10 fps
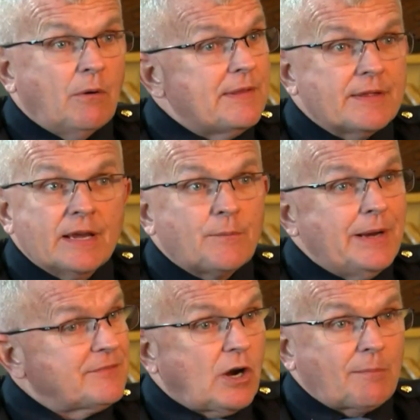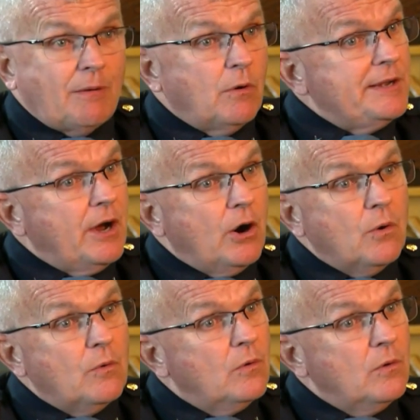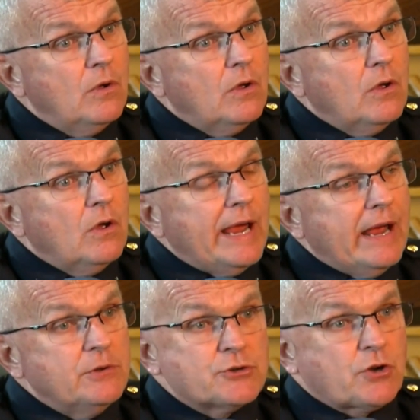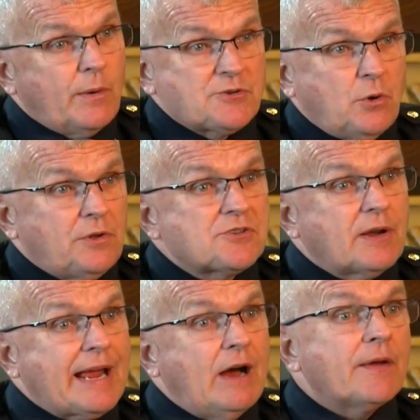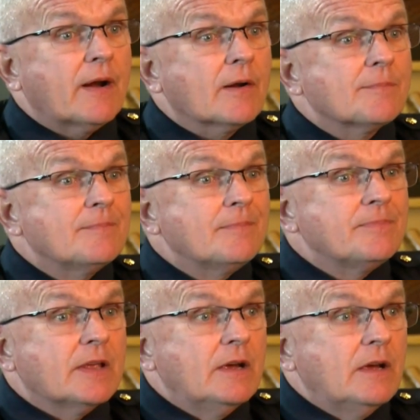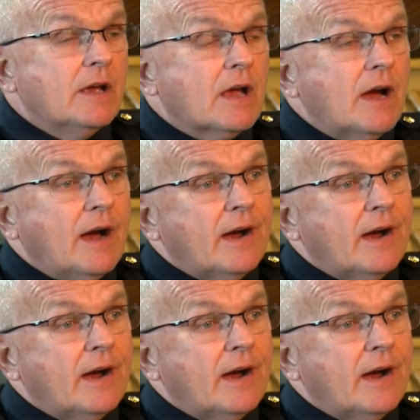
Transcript: We can't talk about what we think. We have to talk about what we know. And you should always hold us to account there.